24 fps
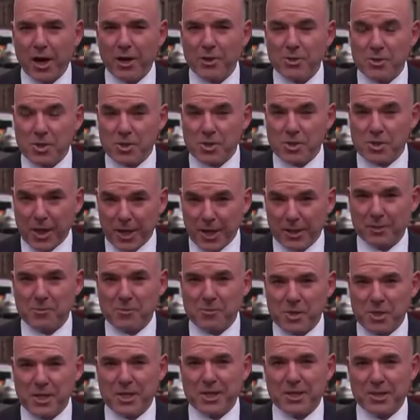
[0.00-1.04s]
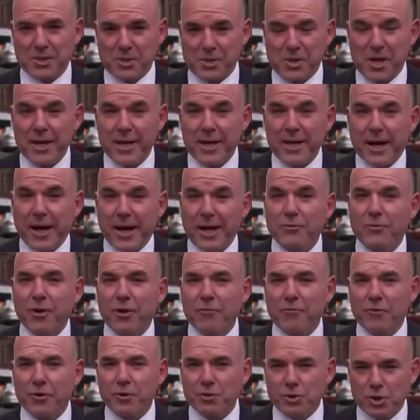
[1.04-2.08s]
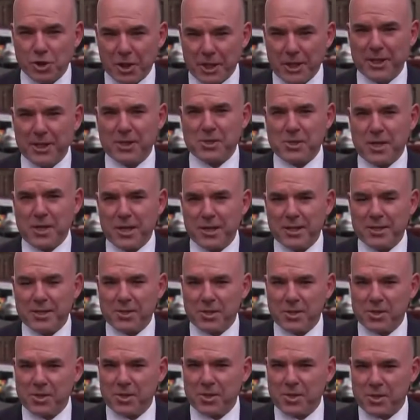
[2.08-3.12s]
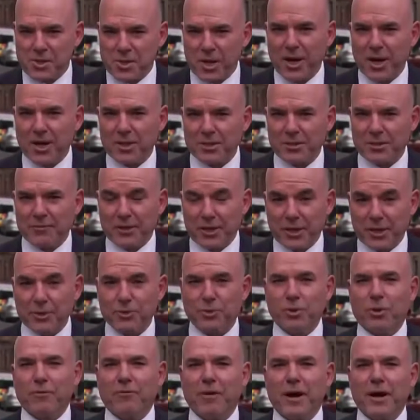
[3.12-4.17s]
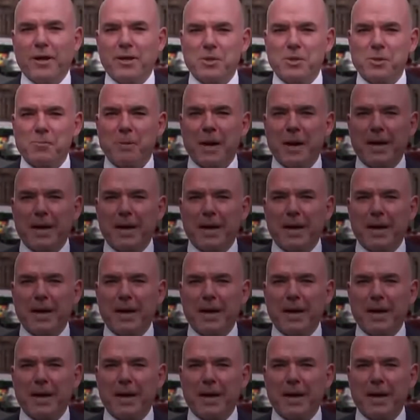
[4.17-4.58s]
house asylum seekers and refugees since the start of the coronavirus